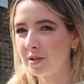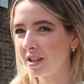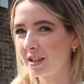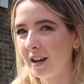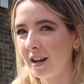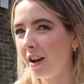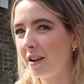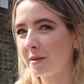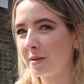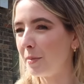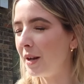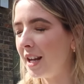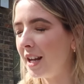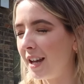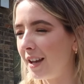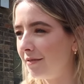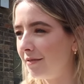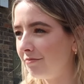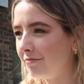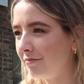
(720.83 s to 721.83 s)
to the last
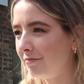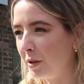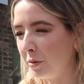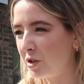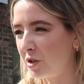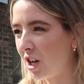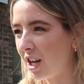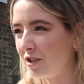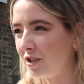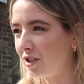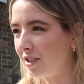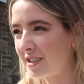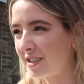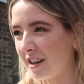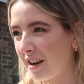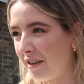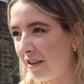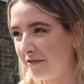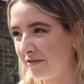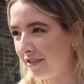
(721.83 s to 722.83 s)
minute, we were changing
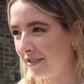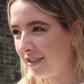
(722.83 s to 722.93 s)
stuff.